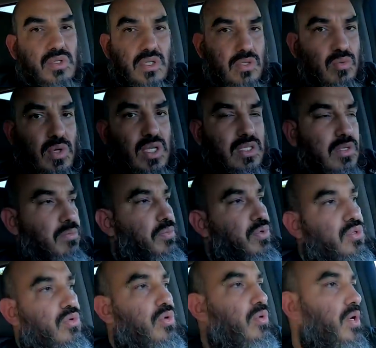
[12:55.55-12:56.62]
which is really
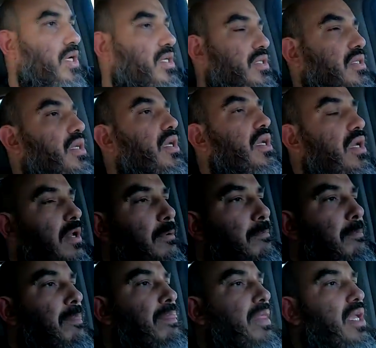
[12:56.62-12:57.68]
simple, three wires,
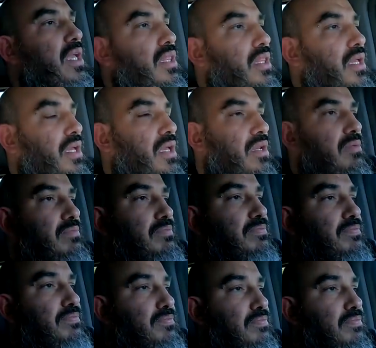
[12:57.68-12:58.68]
and then